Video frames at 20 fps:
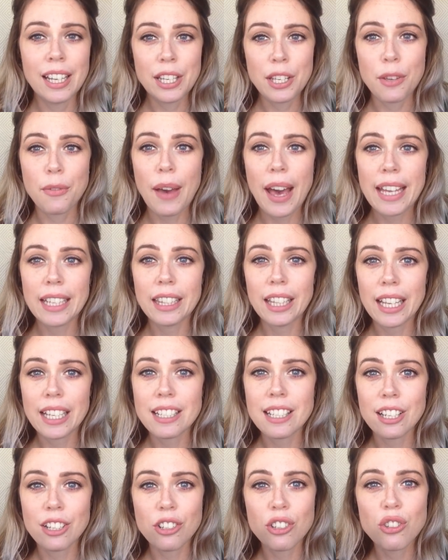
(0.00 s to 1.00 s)
you've had like
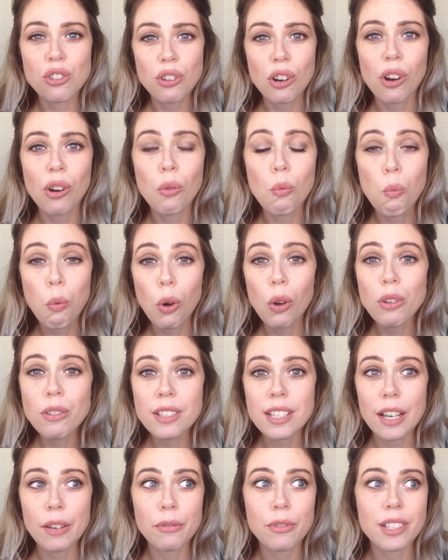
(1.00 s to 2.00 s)
such strong
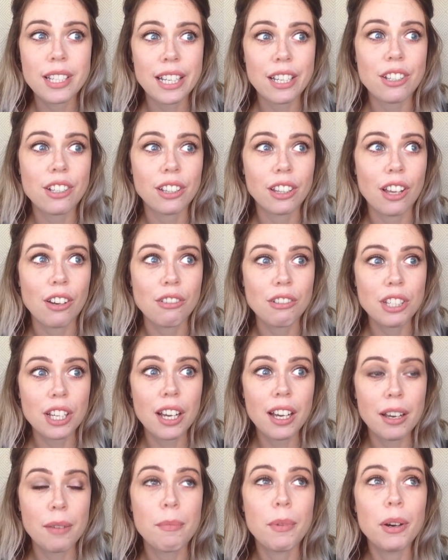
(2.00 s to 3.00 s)
walls up for such a long
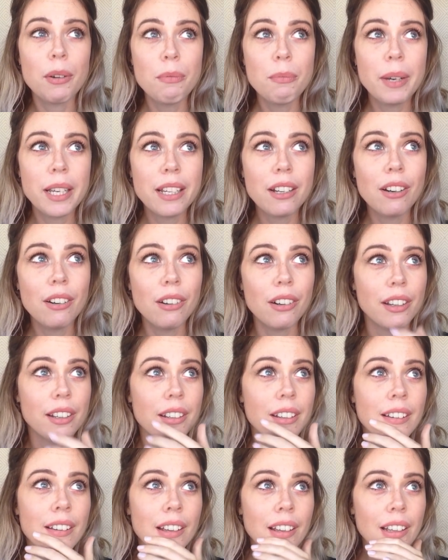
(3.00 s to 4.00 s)
time. Oh my
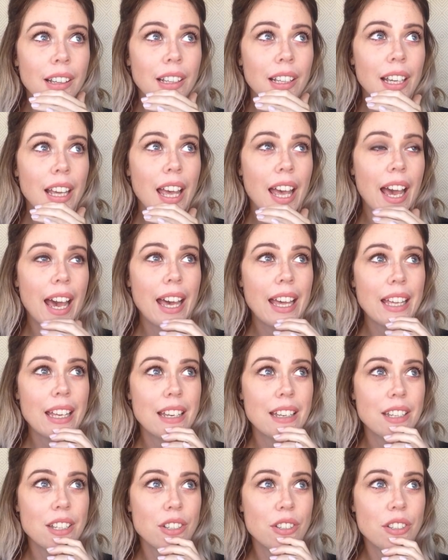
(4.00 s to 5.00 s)
God.
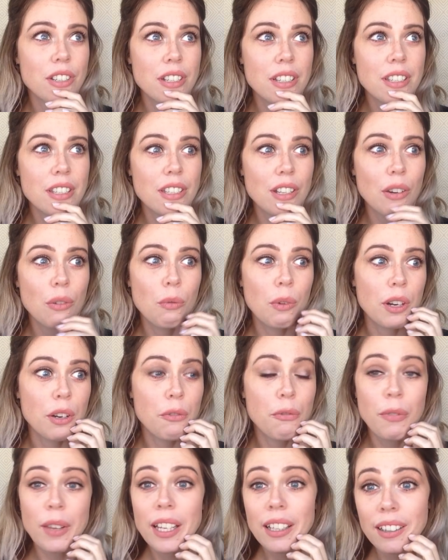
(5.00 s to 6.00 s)
And you just don't want
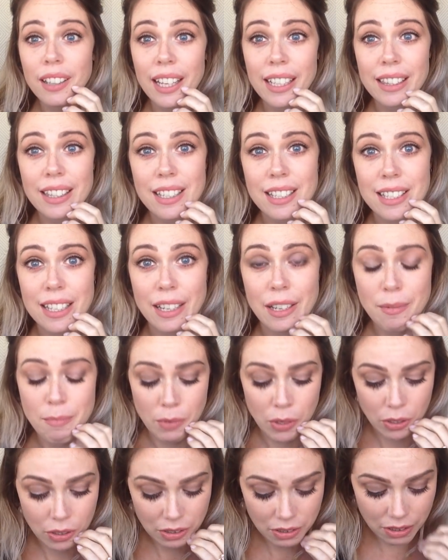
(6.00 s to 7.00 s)
to feel like this
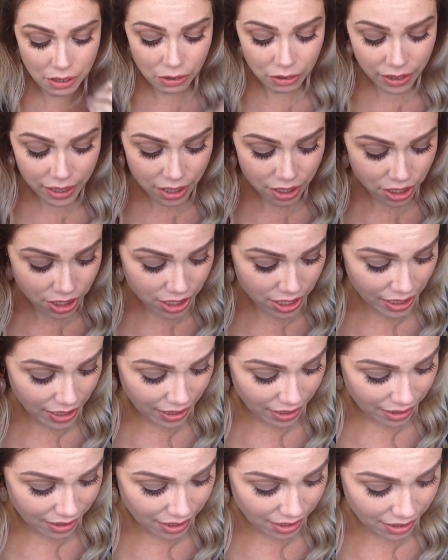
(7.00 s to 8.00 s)
anymore. Holy
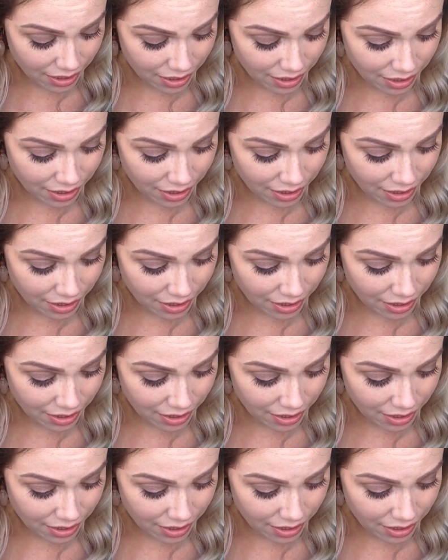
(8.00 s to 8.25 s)
shit.